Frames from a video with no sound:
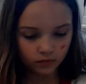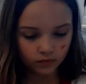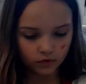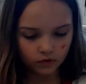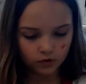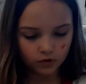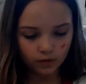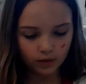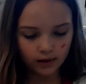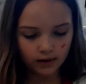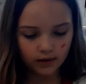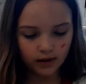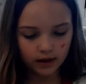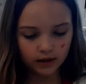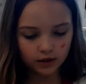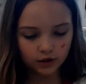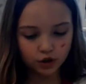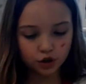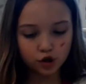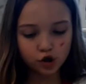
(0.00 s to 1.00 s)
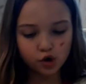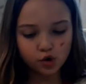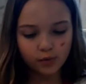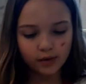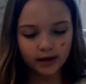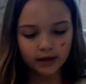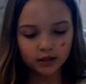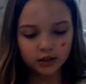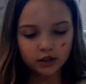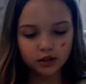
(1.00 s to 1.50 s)
So you want like a
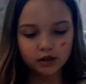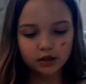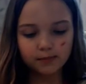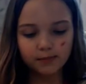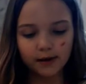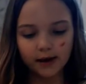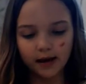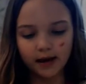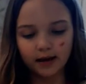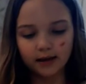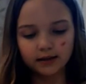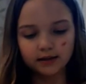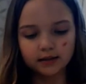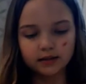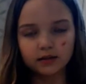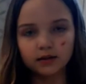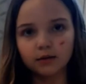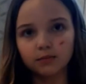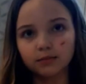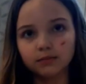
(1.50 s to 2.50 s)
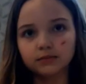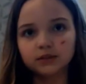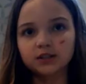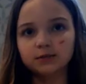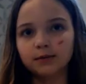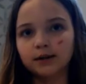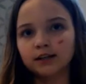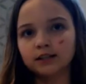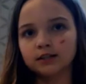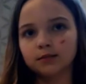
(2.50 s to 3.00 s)
2-inch space